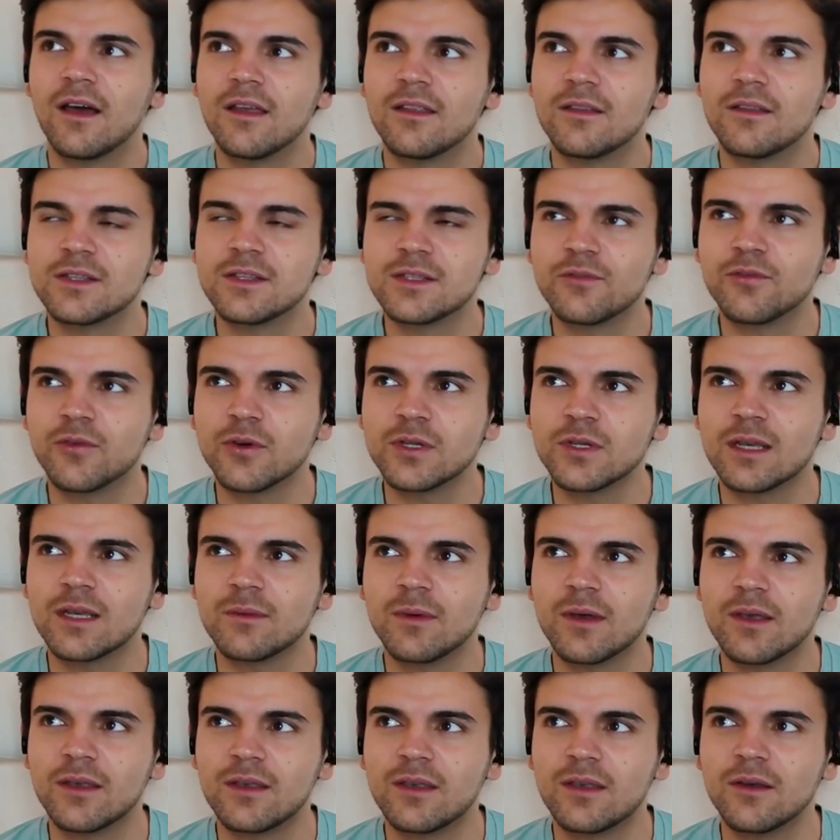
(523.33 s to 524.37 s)
This is the first time
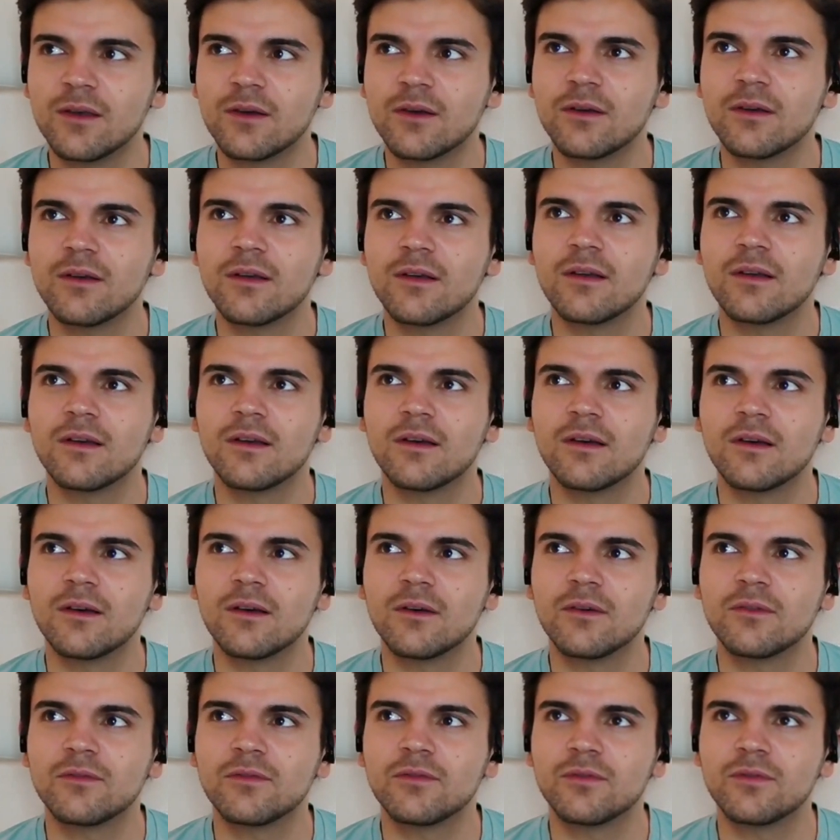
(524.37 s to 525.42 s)
I hear
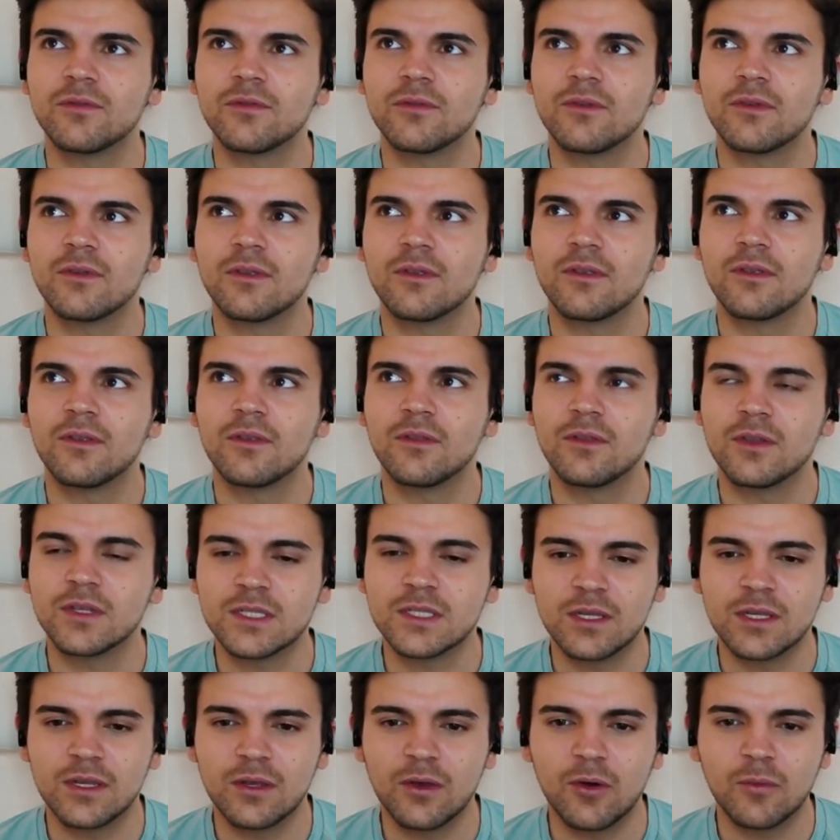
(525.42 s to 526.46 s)
of the
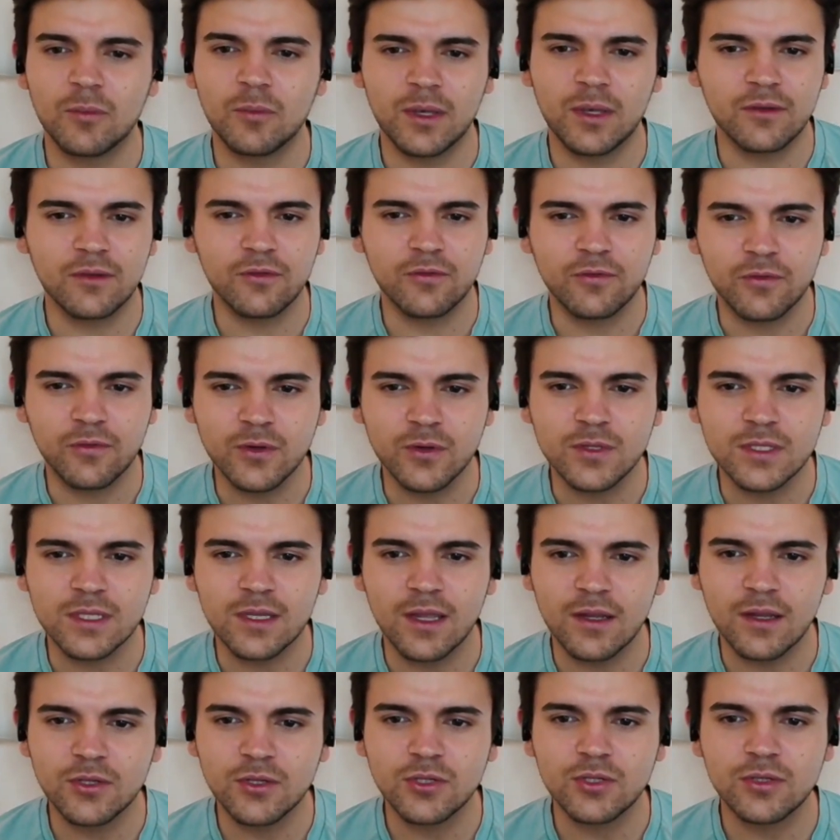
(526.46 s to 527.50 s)
CEO being the first
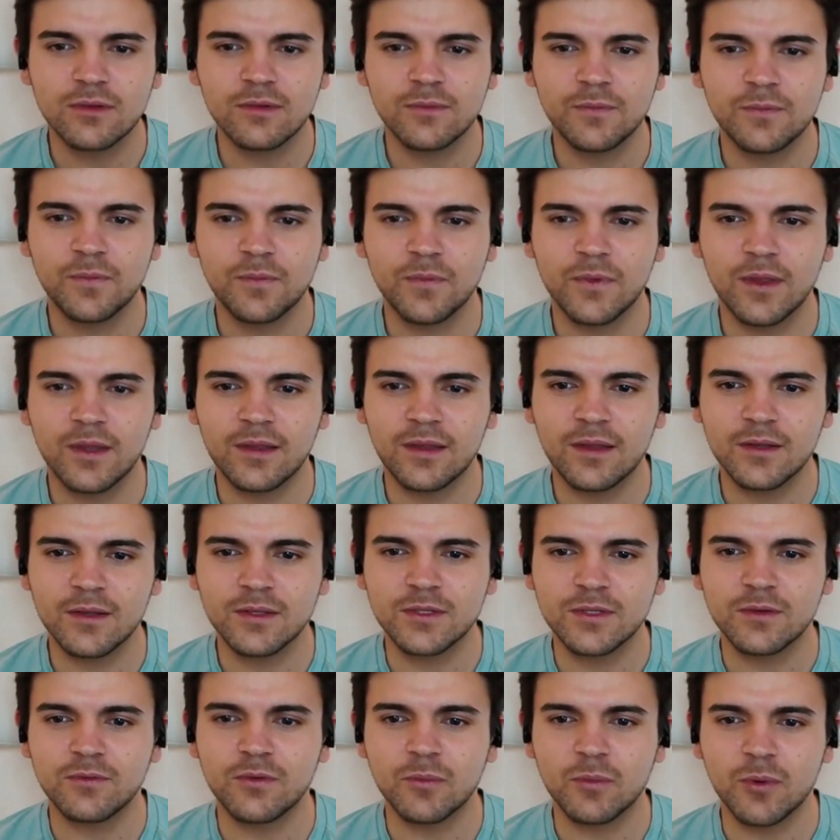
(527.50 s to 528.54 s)
stage in the
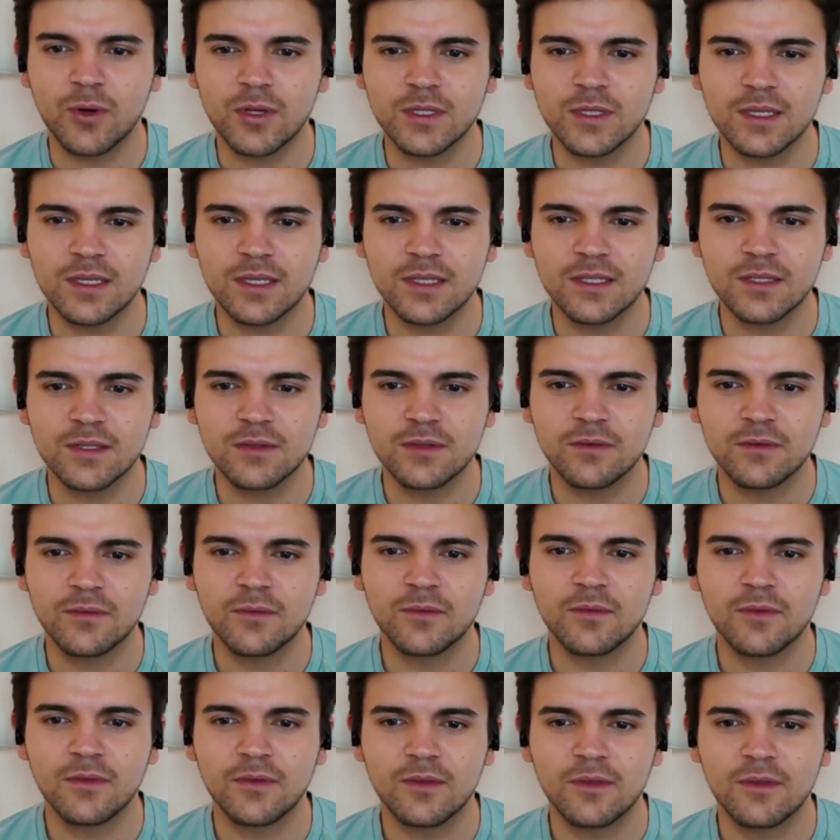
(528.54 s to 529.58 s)
interview process.
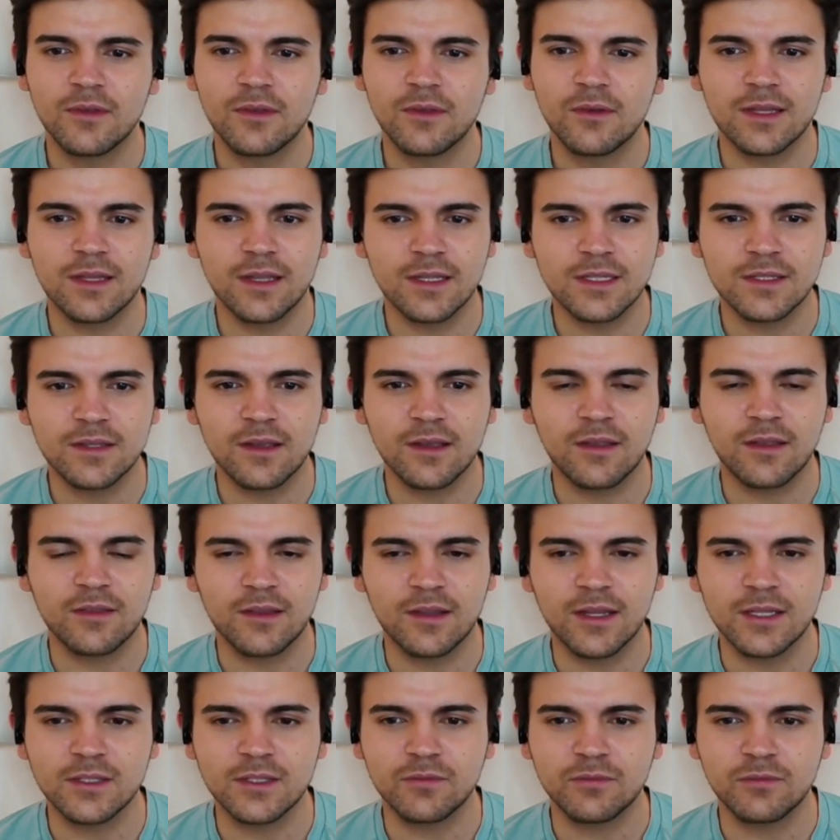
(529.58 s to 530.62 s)
I think
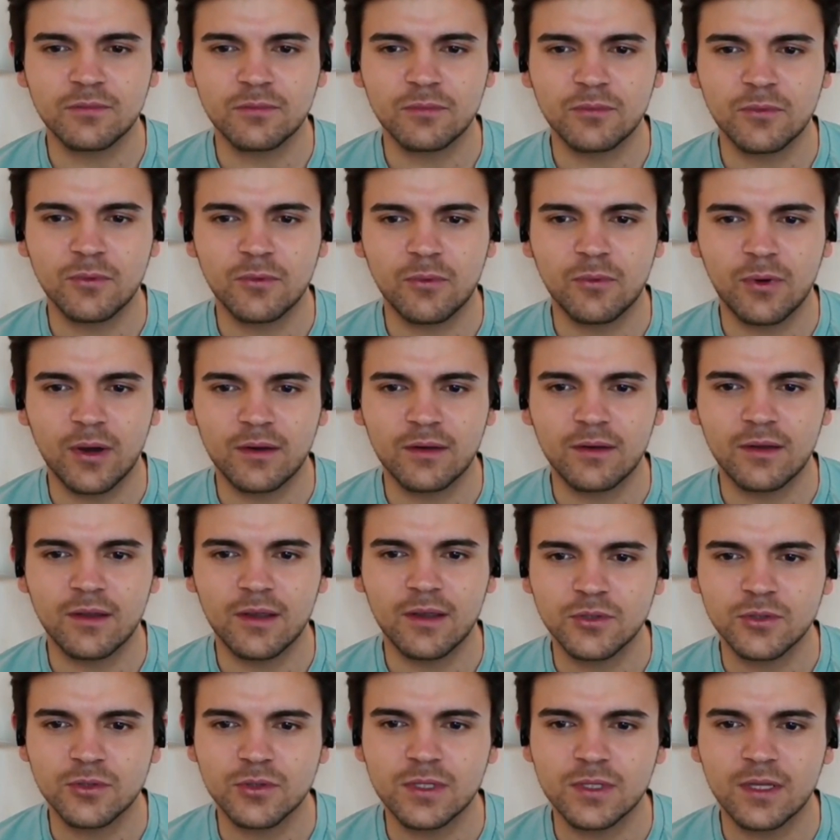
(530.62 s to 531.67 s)
that's quite
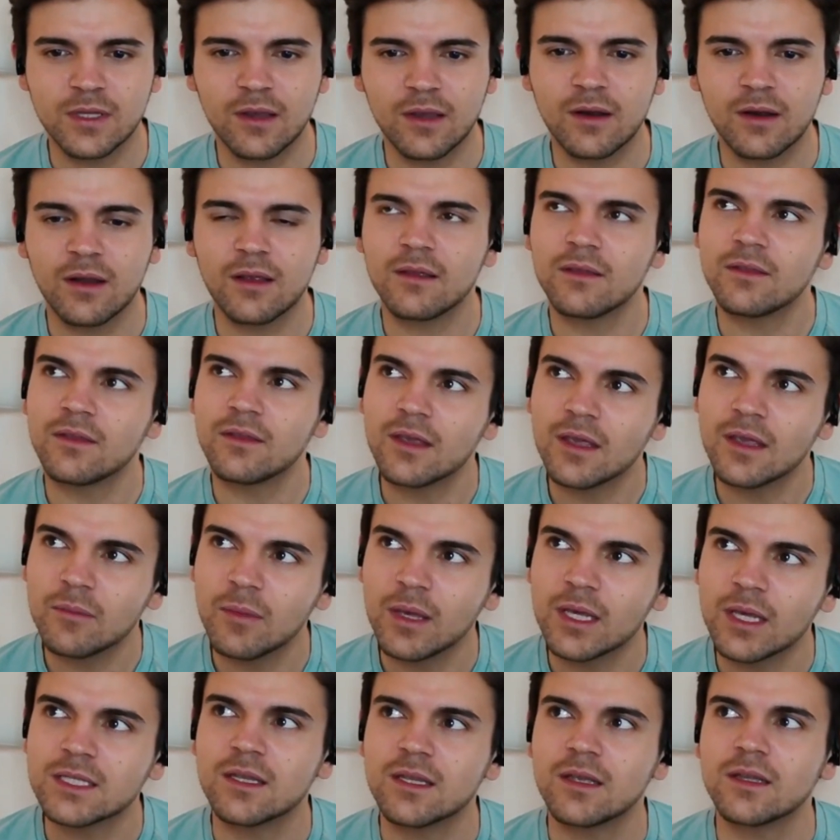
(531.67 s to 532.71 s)
interesting, and I think it
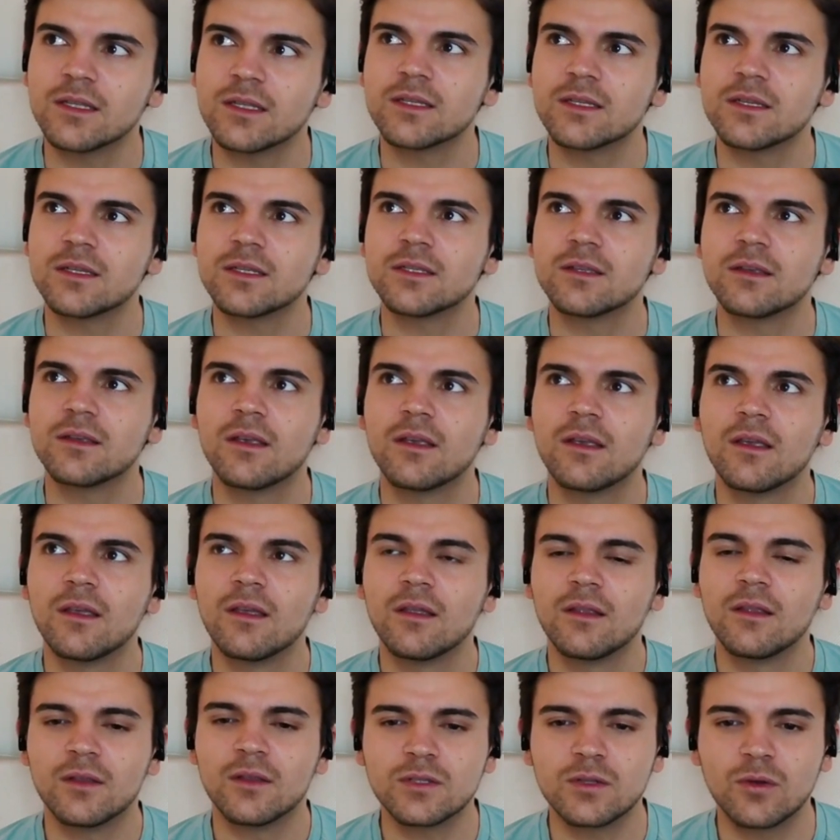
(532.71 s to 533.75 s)
makes sense, because
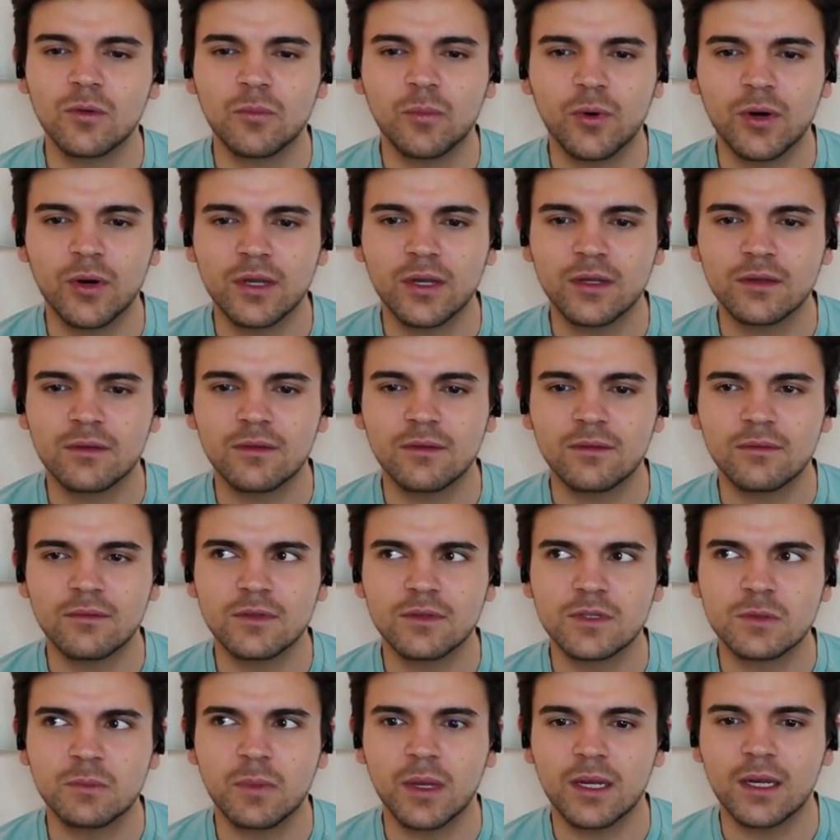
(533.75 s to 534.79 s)
there's no point
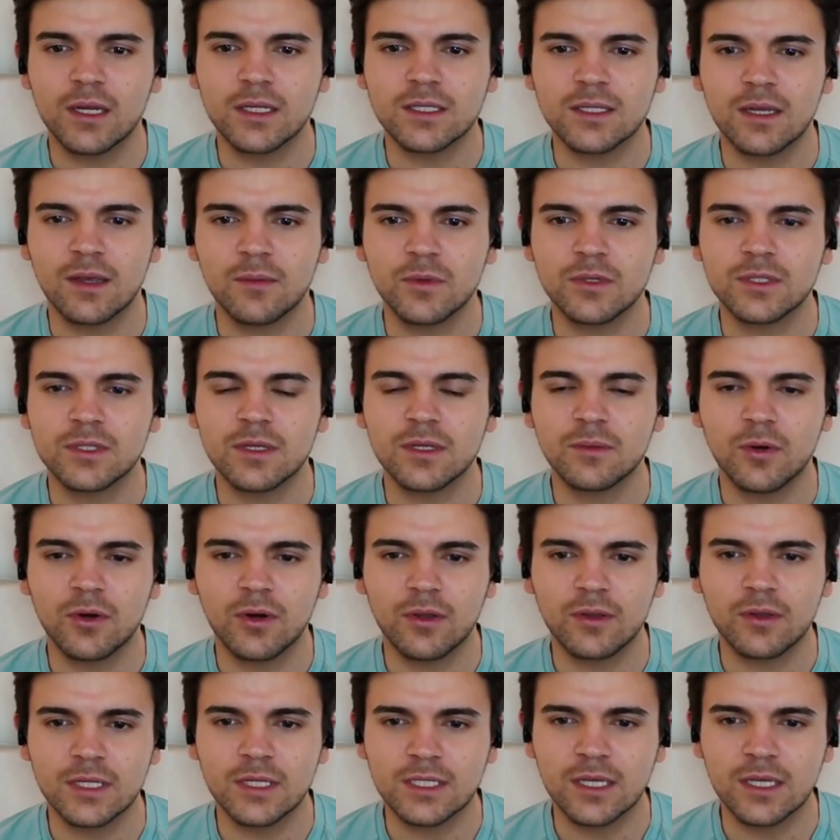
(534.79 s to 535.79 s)
spending time with someone on